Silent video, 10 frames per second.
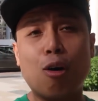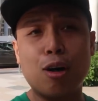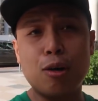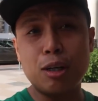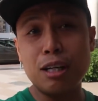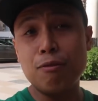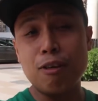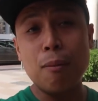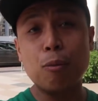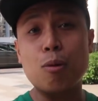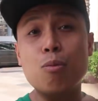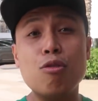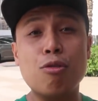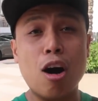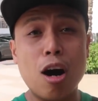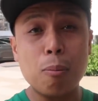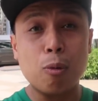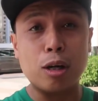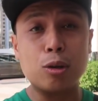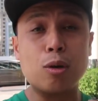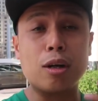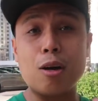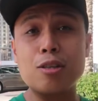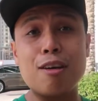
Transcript: or revamp or move upward to around